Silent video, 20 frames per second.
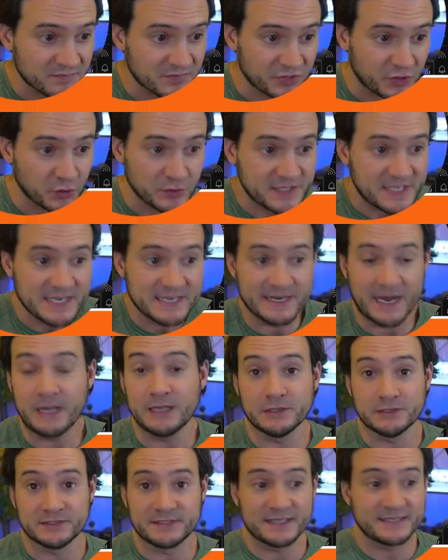
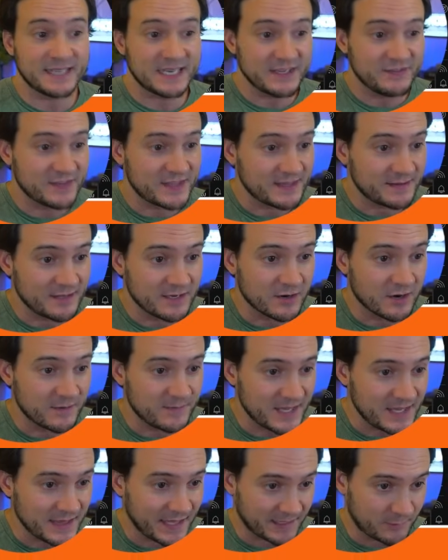That's not even, you know what I
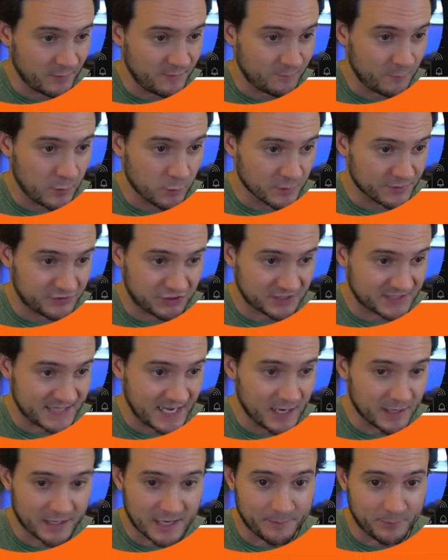mean? Like we were just
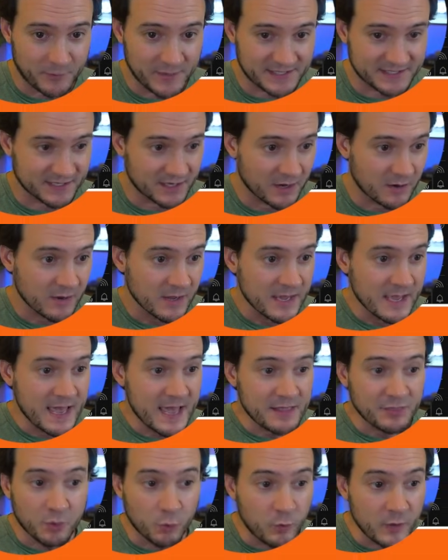there a couple weeks ago.
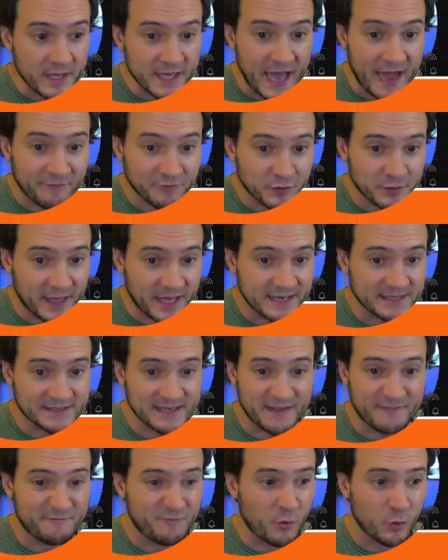The week after that, it's
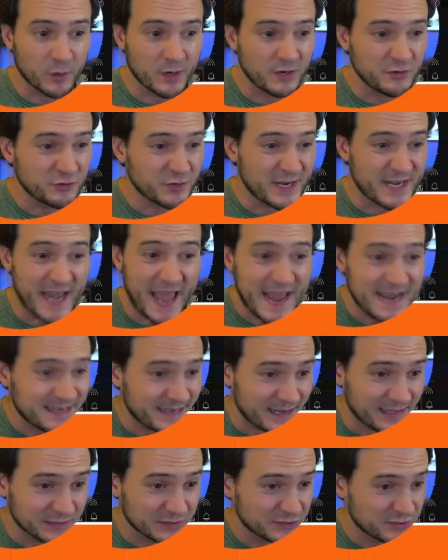like
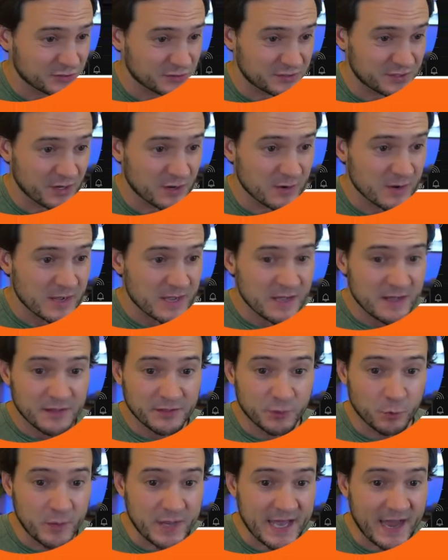$408 or so.
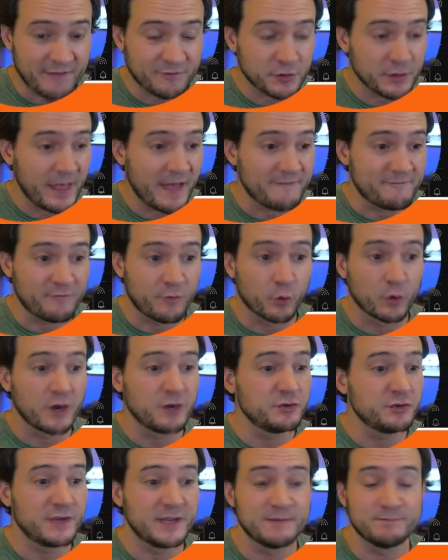The week after that,
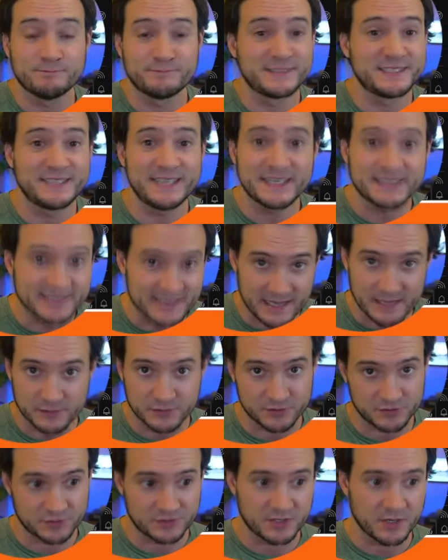
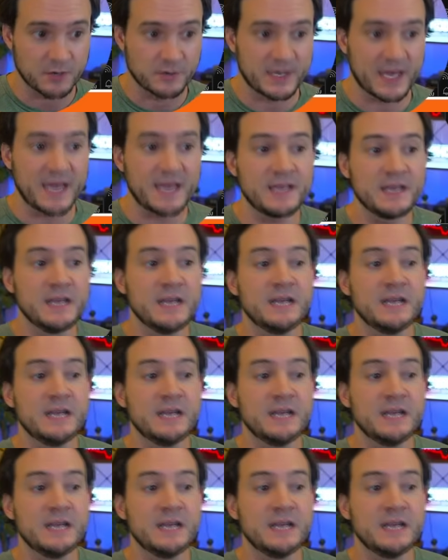$406 or so, okay?